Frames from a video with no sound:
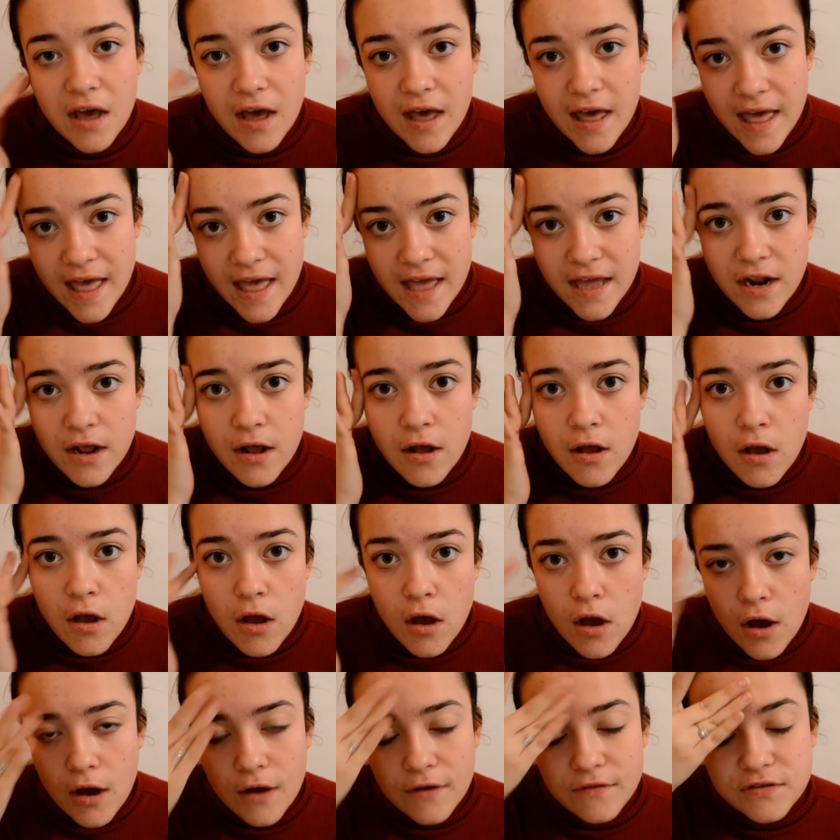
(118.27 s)
head
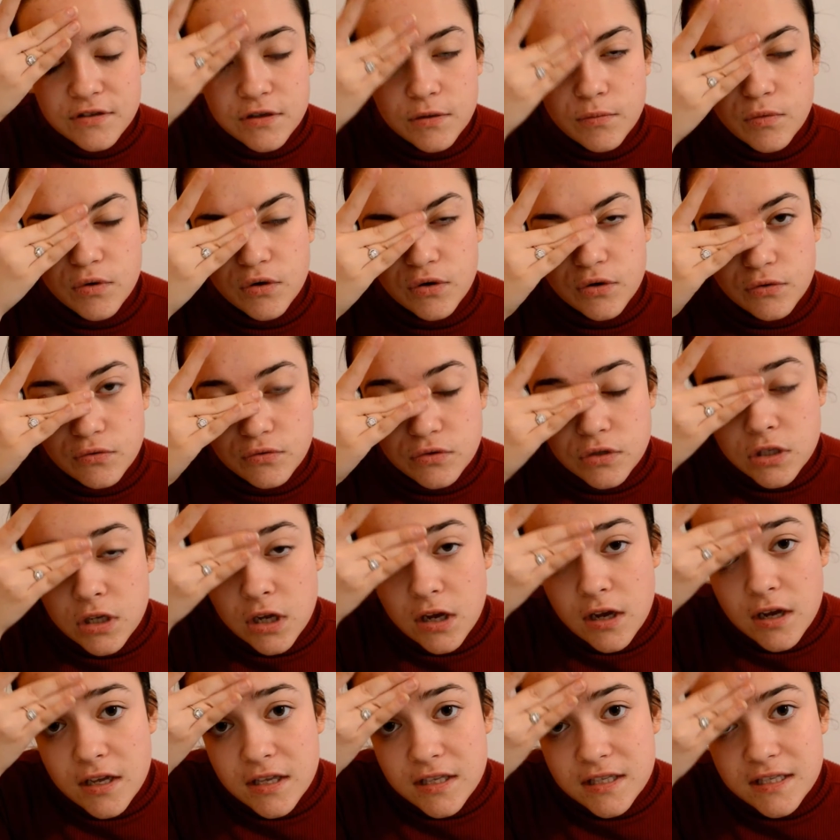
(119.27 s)
of someone who
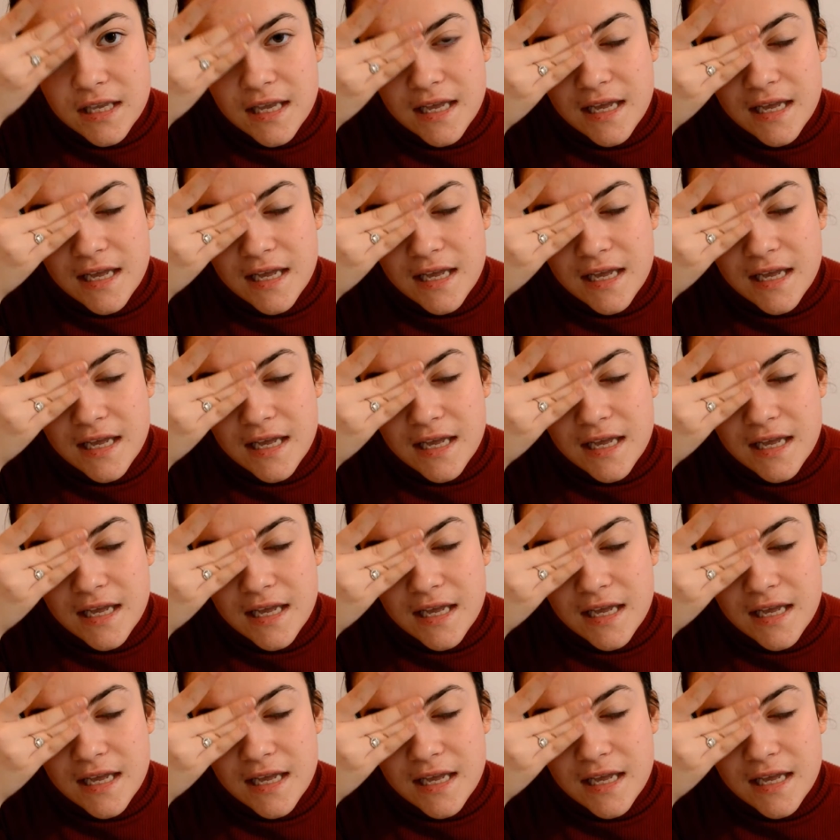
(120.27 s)
does.